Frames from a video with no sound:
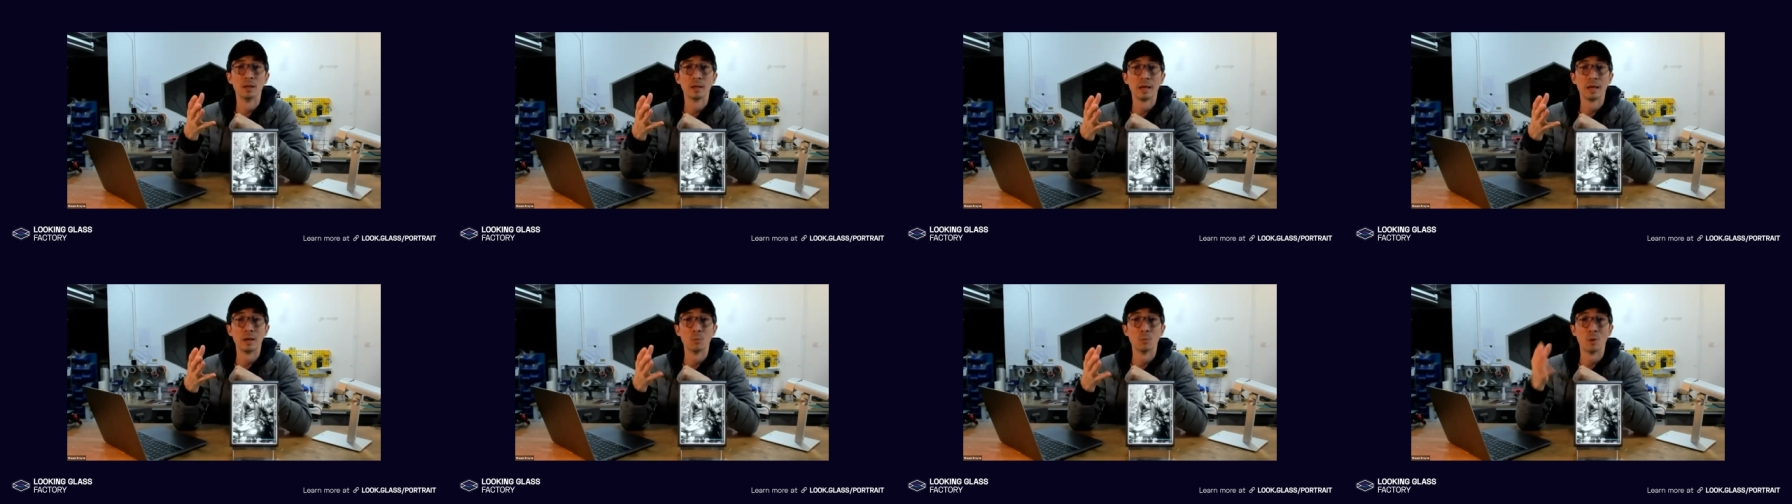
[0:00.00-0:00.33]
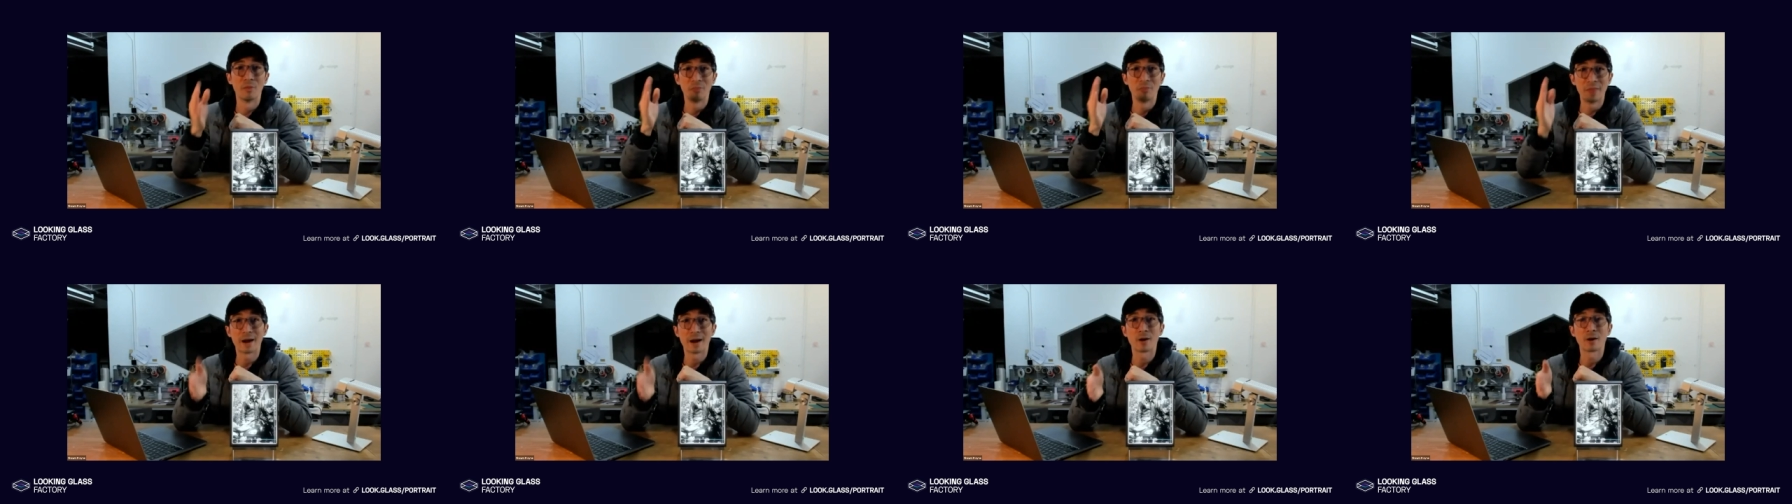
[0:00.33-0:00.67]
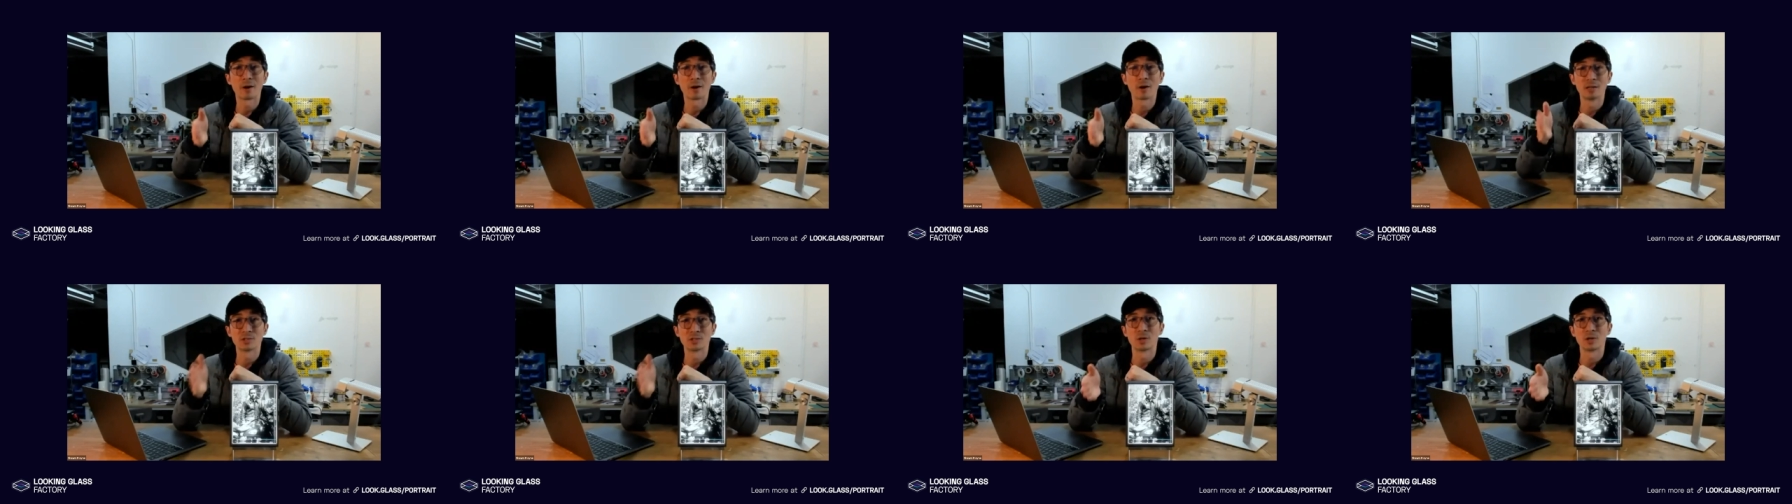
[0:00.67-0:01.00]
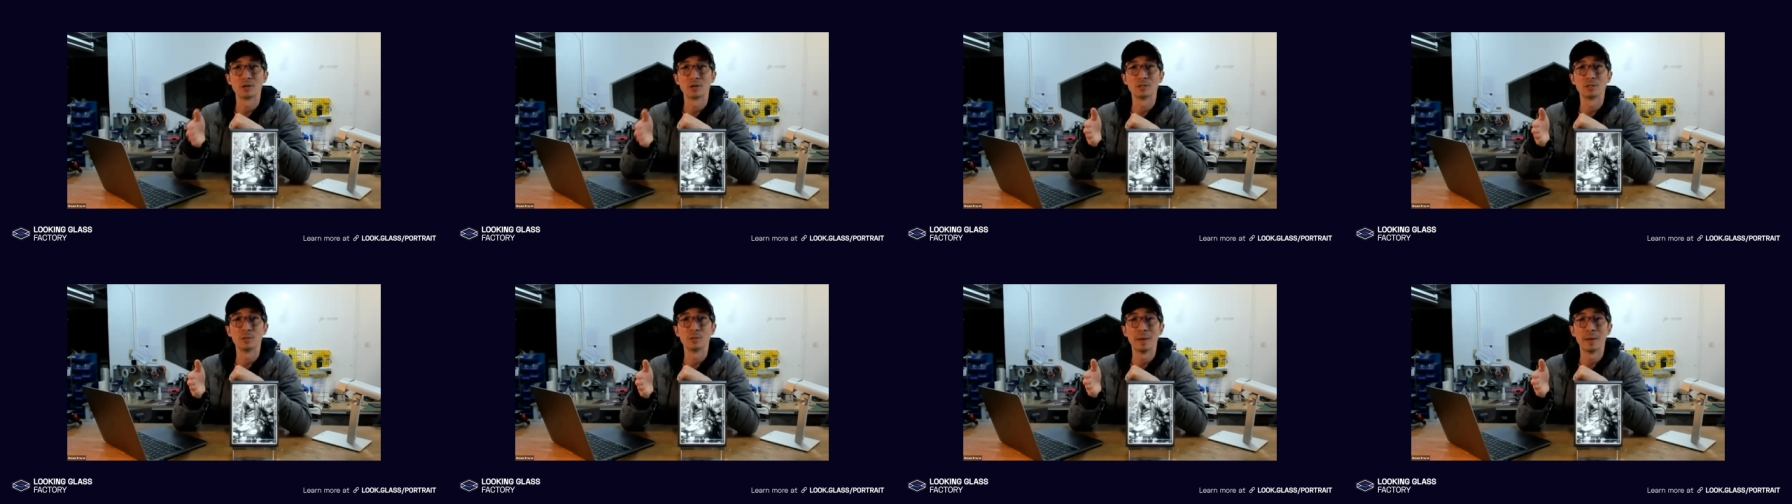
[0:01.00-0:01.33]
and what they're going to
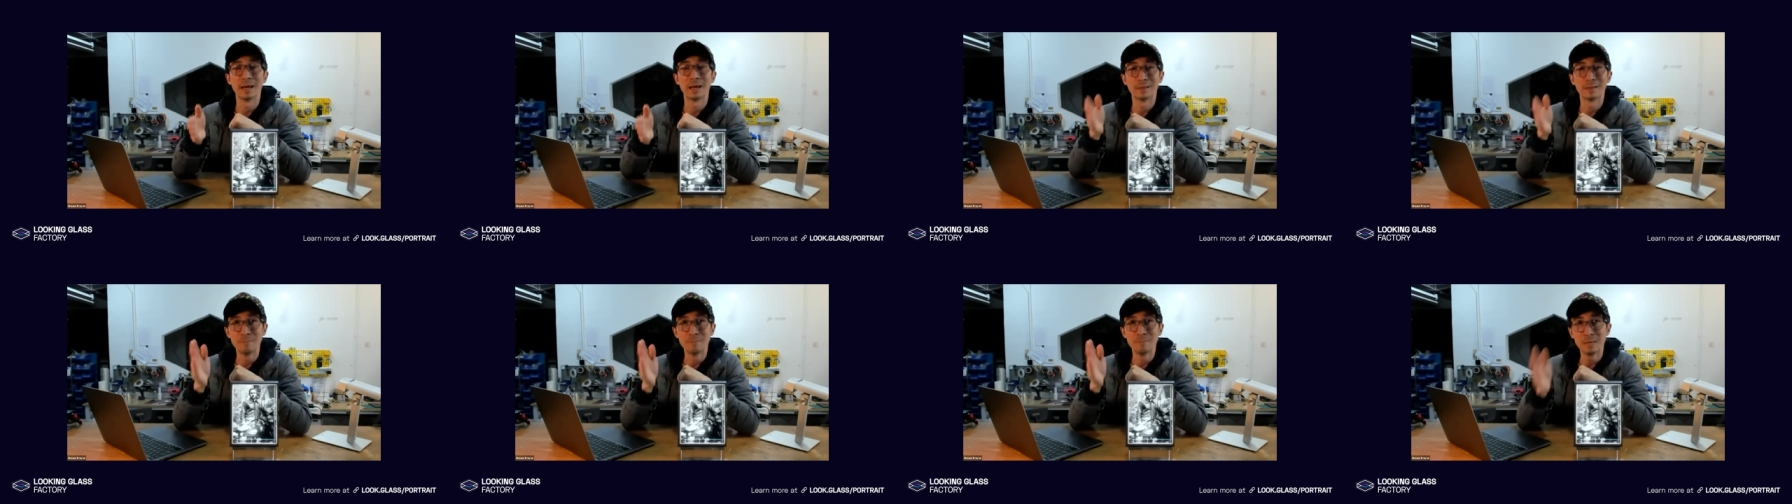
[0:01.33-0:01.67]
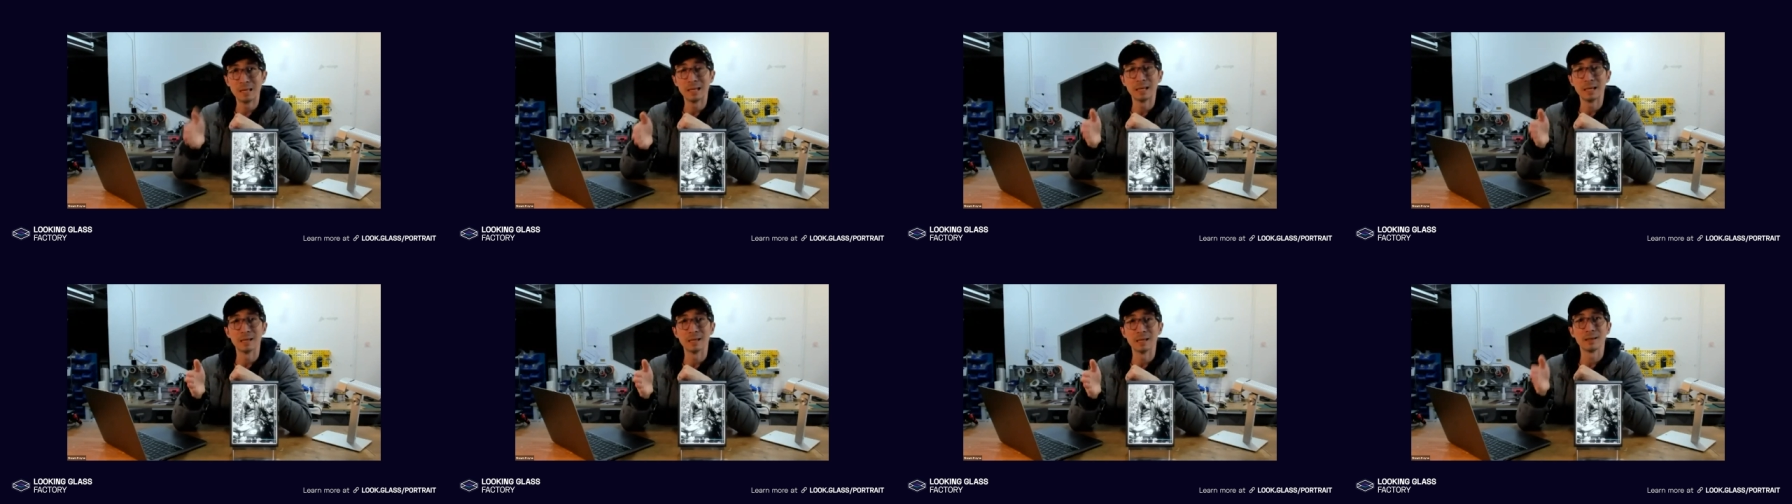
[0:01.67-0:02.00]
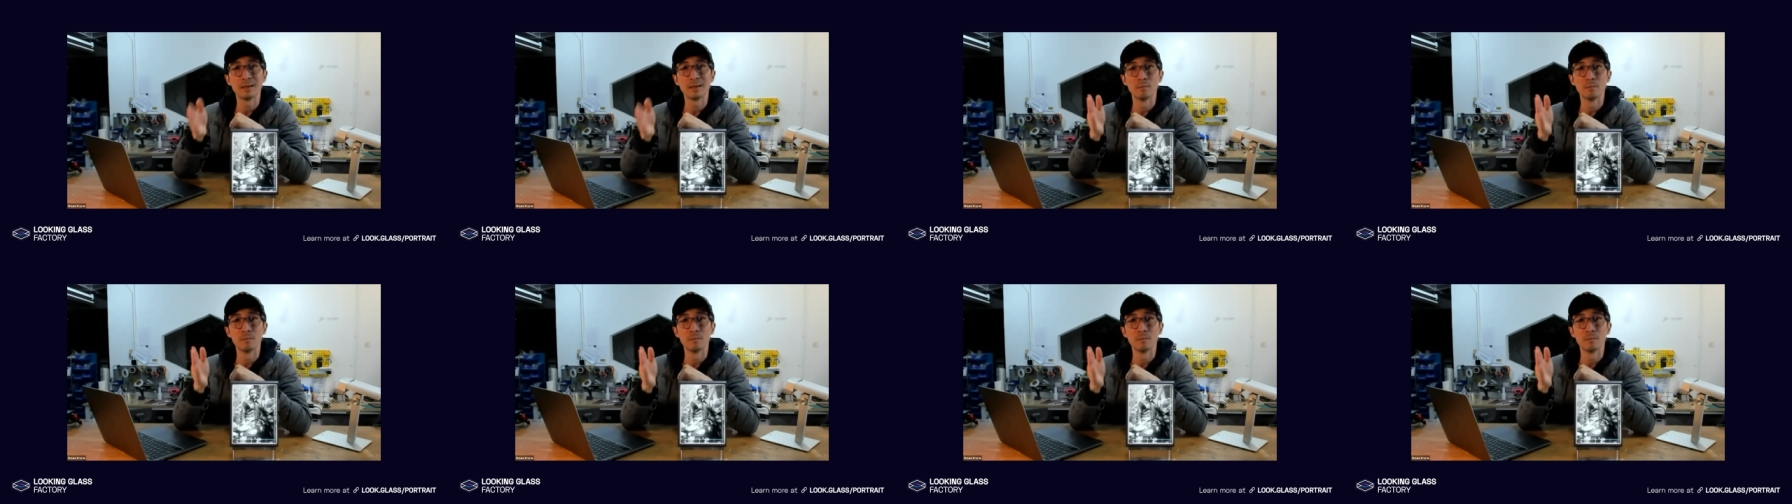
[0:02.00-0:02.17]
start to make immediately